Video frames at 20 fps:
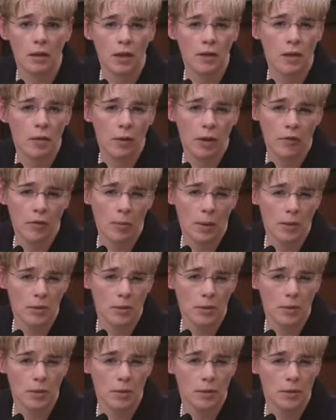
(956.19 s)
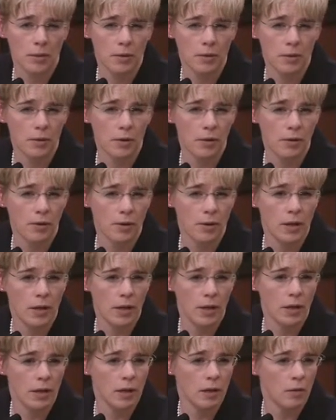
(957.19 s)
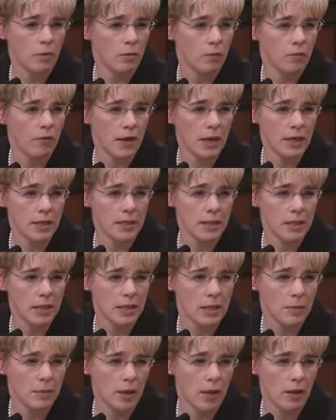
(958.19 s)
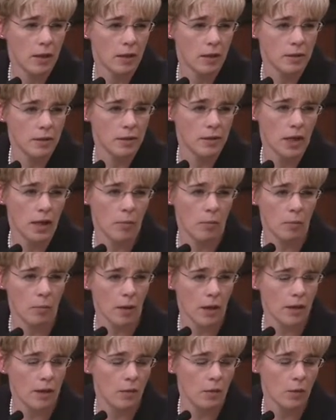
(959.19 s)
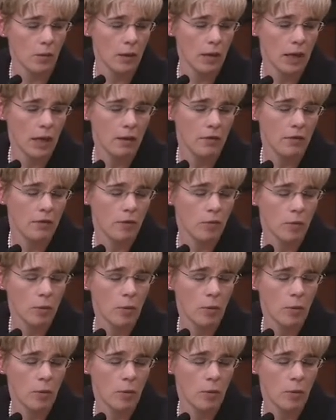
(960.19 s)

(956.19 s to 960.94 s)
I think we have about 230 vacancies by the time, I think, when we gave the